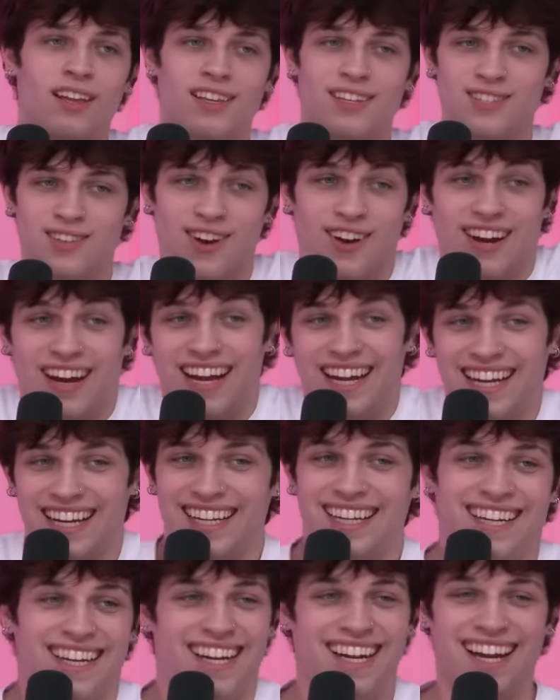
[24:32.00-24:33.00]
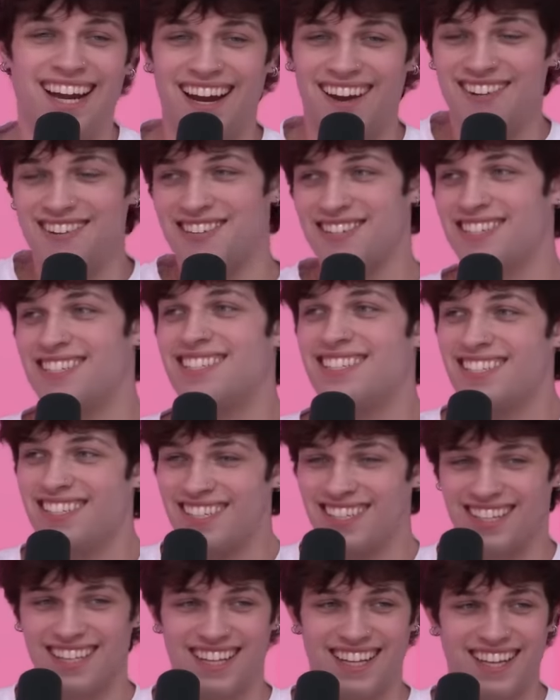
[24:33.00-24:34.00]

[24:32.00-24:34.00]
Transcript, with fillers: Sorry, I didn't. There. I was oh, just... Oh, literally.